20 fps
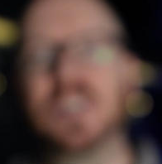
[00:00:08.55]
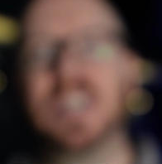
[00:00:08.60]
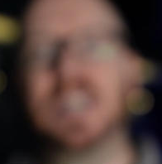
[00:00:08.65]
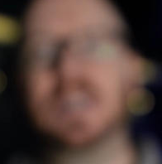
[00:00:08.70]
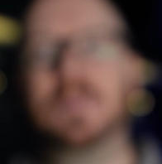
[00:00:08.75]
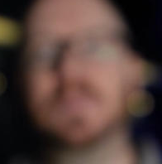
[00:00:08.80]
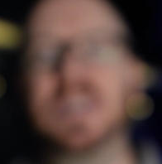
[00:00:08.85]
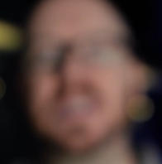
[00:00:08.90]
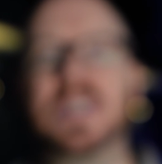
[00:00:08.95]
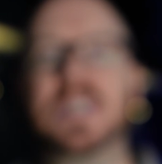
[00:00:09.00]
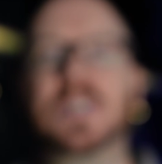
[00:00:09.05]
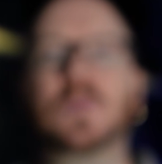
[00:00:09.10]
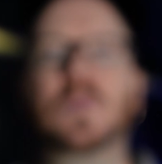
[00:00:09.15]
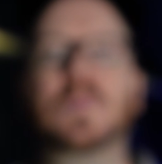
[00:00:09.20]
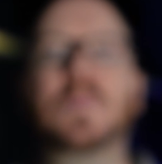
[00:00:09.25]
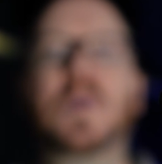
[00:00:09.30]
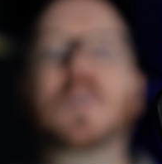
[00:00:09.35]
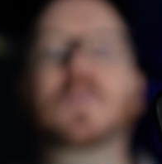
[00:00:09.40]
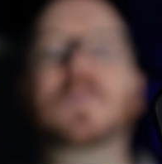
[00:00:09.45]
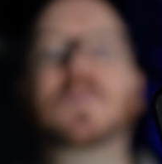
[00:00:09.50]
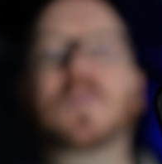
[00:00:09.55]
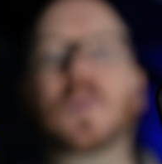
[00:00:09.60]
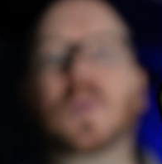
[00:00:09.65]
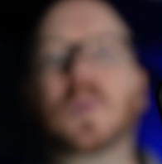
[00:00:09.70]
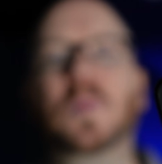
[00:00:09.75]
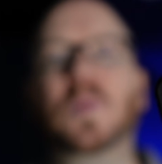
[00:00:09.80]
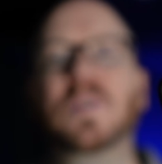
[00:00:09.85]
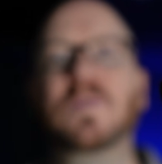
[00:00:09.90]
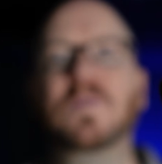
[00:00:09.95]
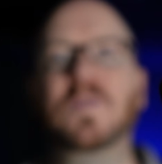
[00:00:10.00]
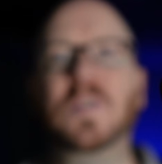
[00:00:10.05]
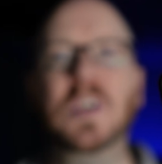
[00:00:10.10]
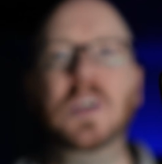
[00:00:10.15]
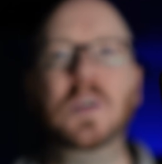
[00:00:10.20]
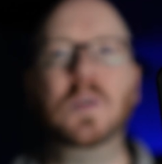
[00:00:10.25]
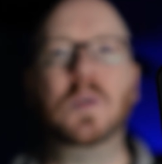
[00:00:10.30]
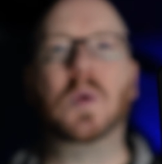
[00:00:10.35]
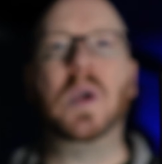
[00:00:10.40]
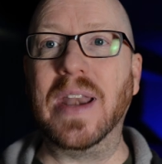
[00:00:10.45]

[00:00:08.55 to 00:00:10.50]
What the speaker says: sending me this remote for review.